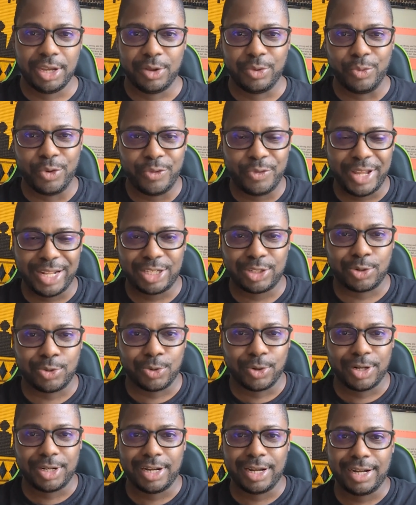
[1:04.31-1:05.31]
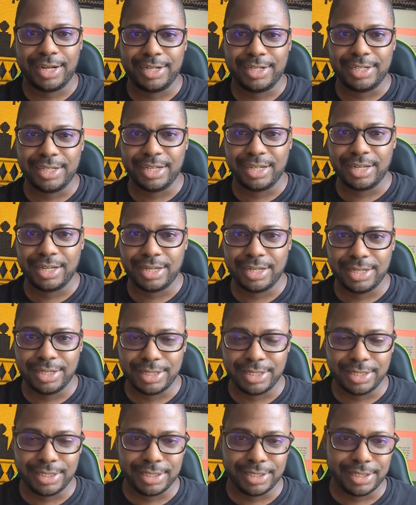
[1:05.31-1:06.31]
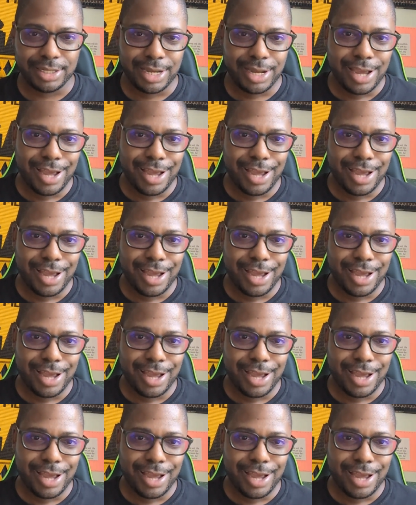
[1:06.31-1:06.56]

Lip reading: And with that scoring, the idea is